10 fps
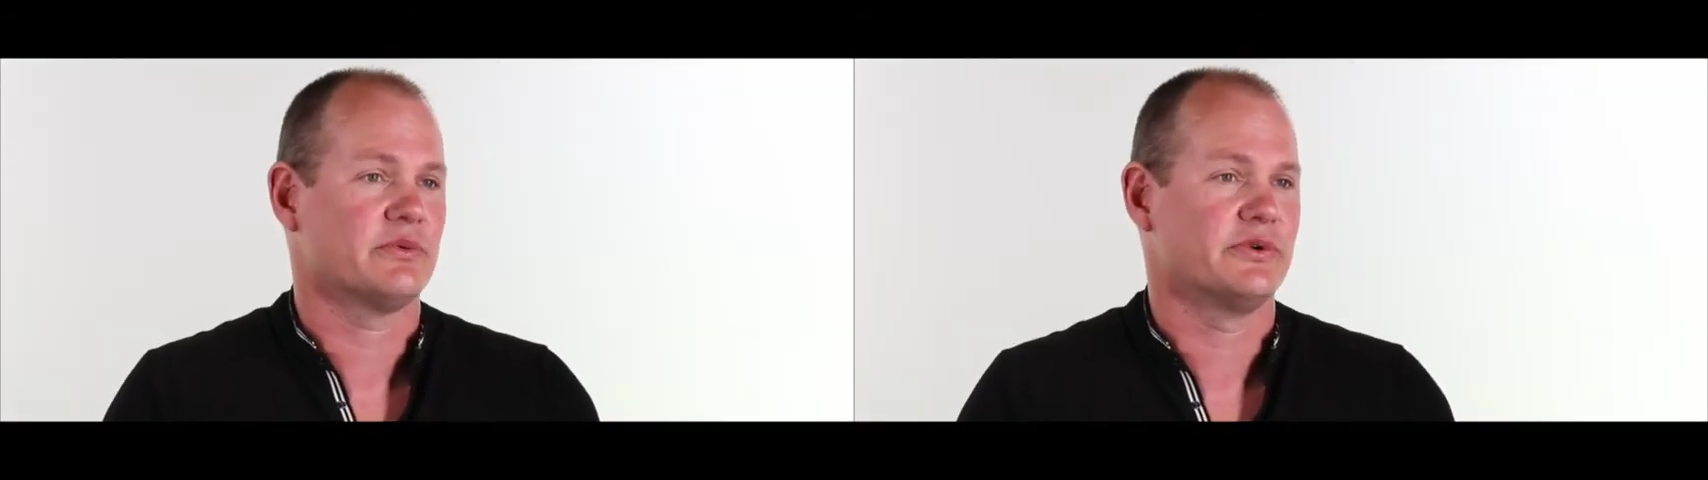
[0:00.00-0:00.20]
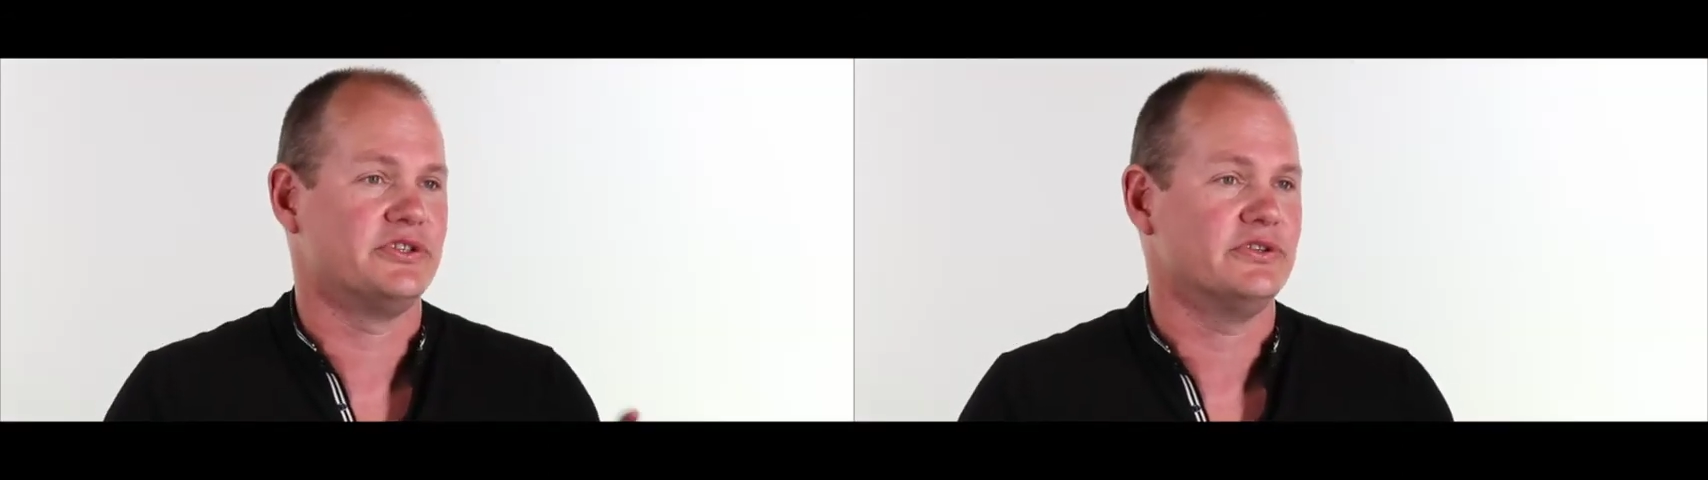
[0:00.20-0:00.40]

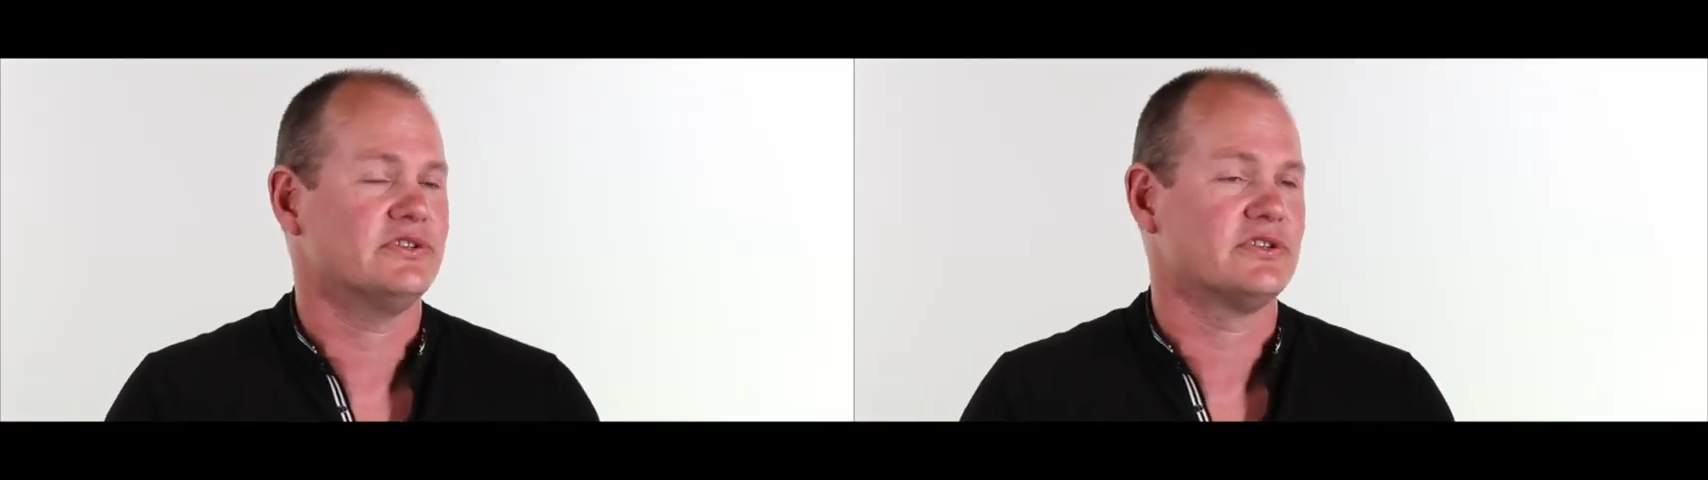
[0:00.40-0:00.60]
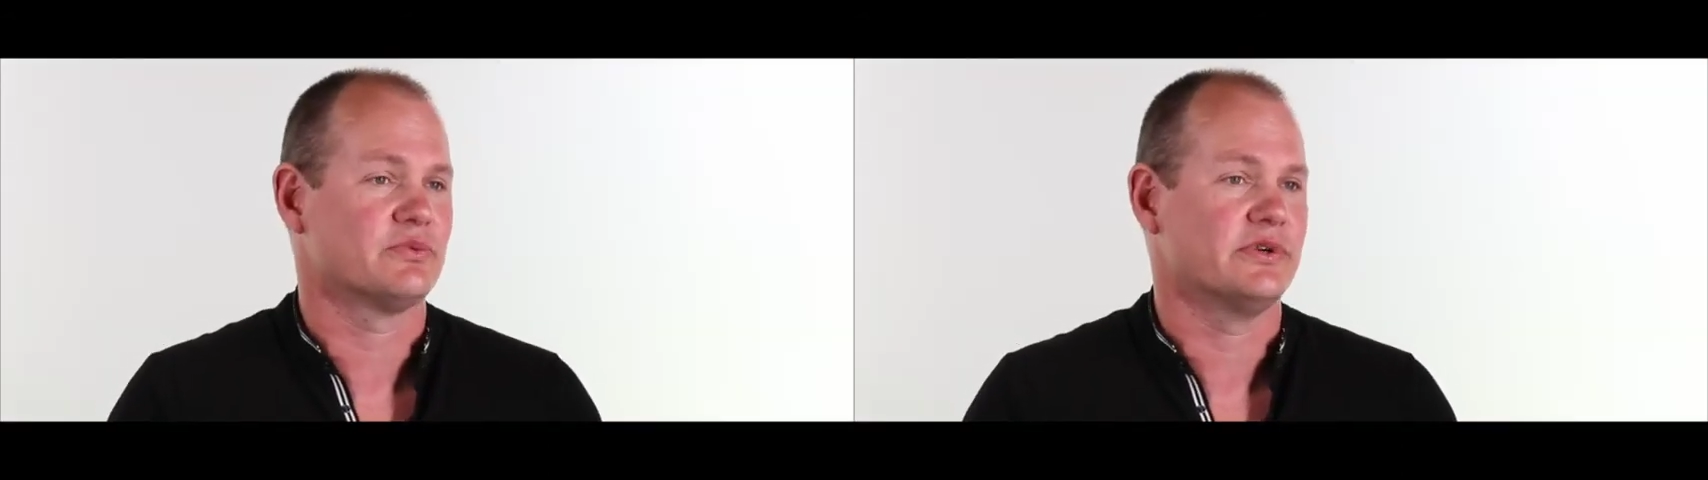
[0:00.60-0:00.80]
that
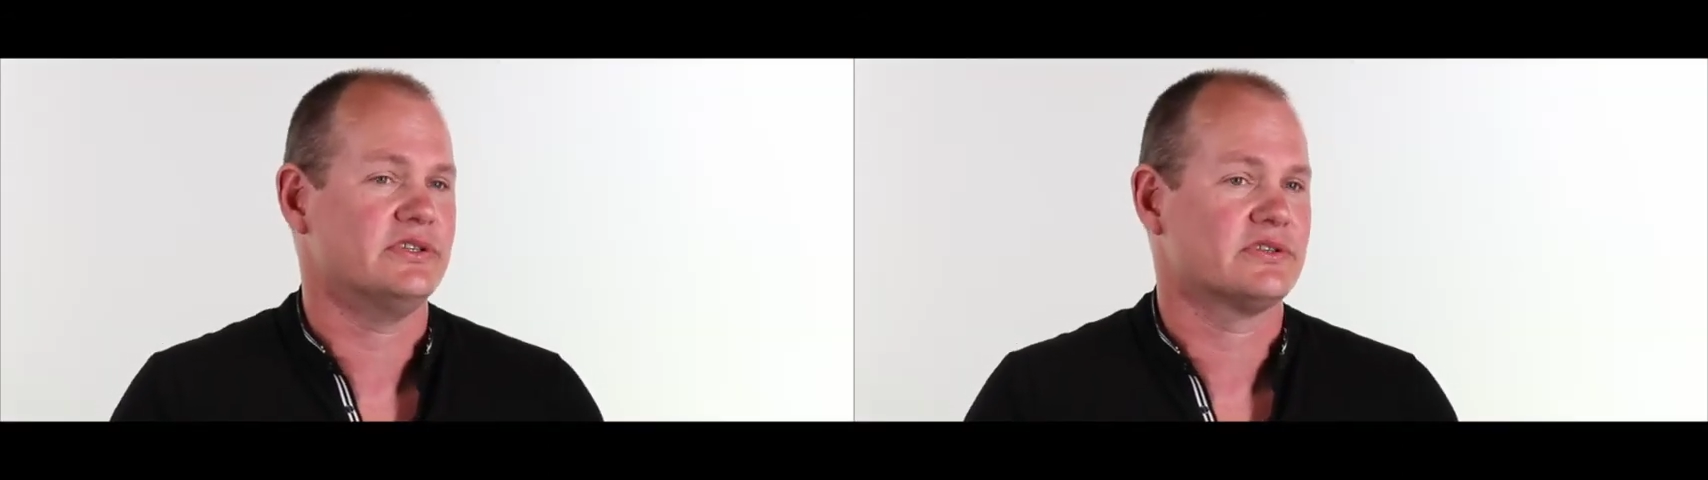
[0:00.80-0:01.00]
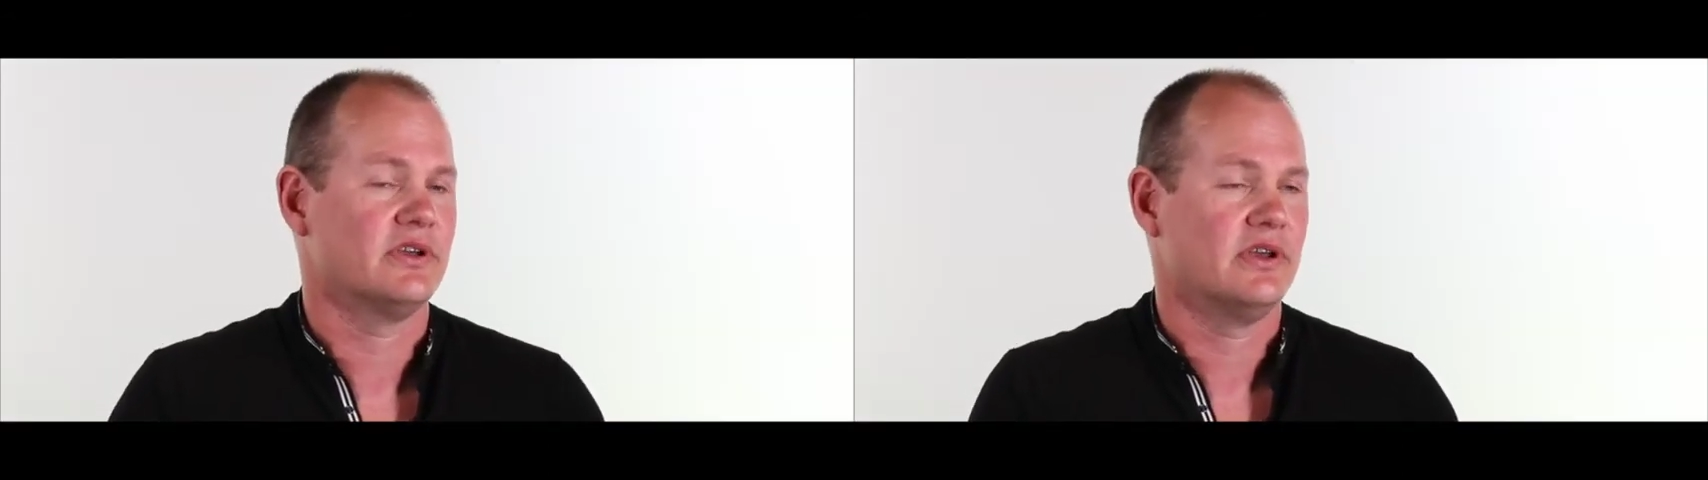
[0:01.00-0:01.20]
reduces
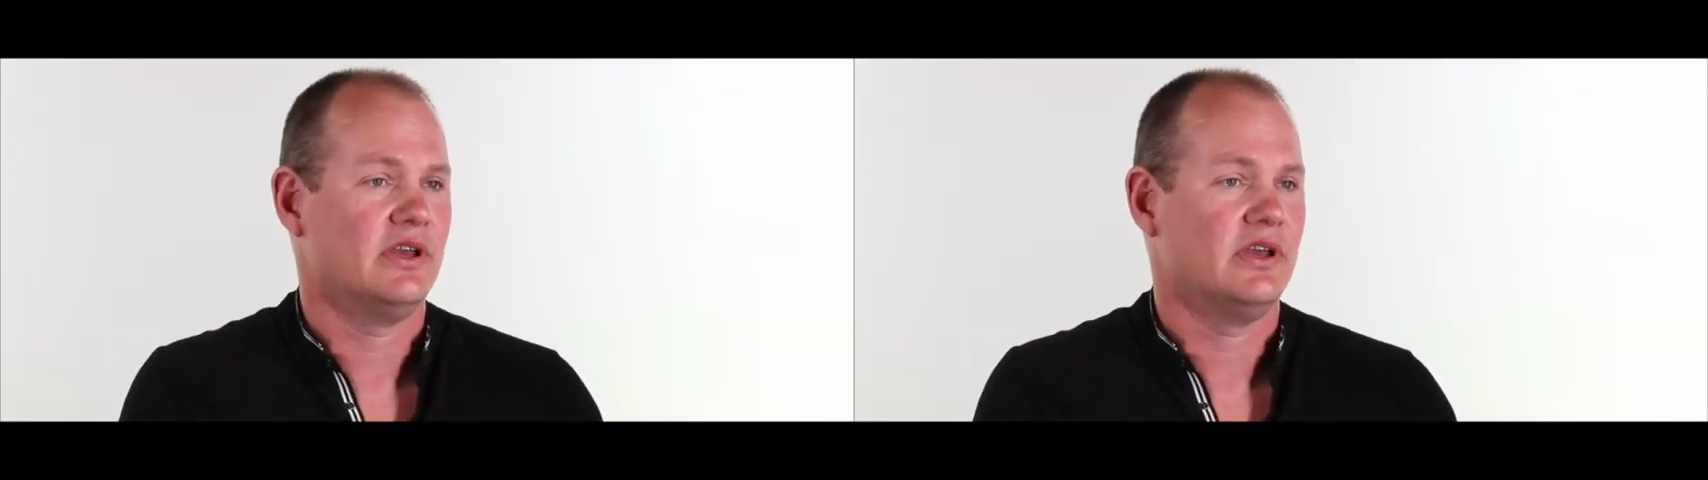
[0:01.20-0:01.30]
risk,